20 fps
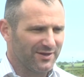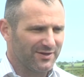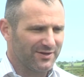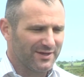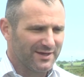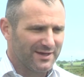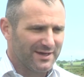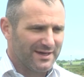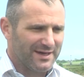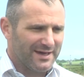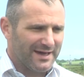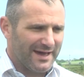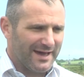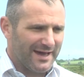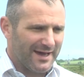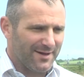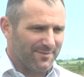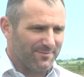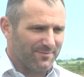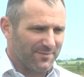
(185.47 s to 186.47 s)
And
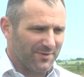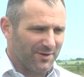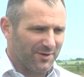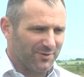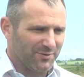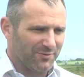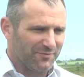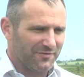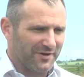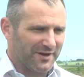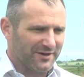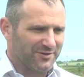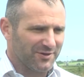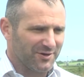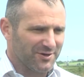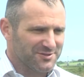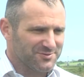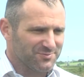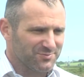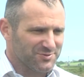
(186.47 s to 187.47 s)
um, although Frank
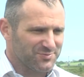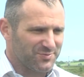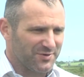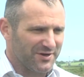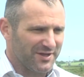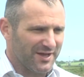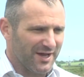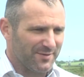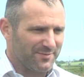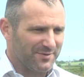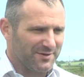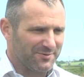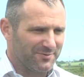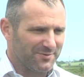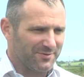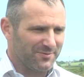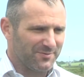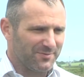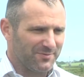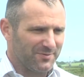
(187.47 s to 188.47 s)
Dawson was pretty happy
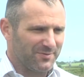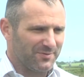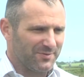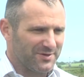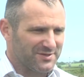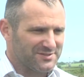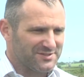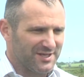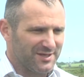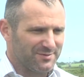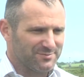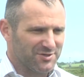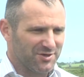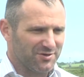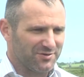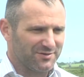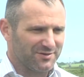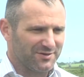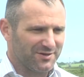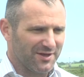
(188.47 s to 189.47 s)
w- w- with his teams
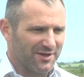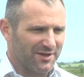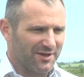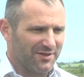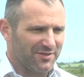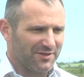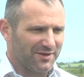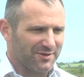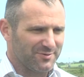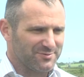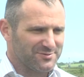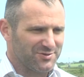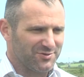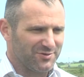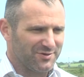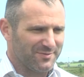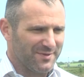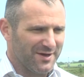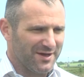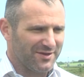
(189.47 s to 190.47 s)
out, and I think he was the
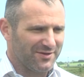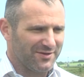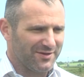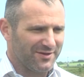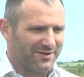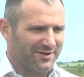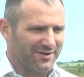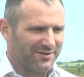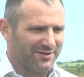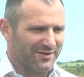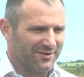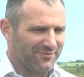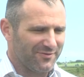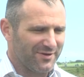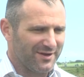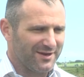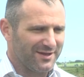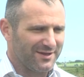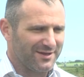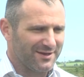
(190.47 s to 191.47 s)
only man that, that
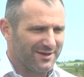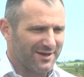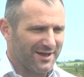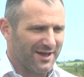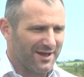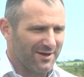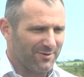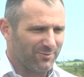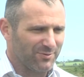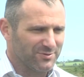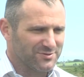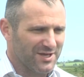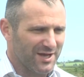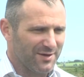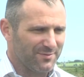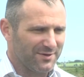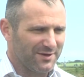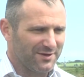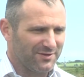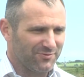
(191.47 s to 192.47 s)
really uh, was
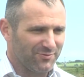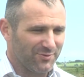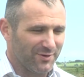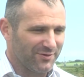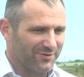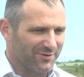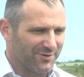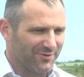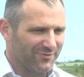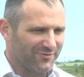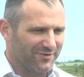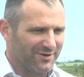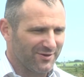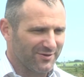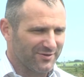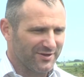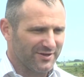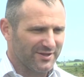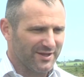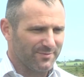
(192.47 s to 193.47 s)
happy throughout the country
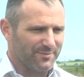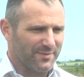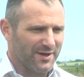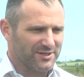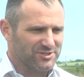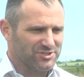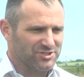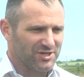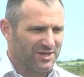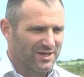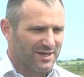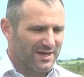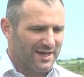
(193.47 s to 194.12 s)
looking at that match.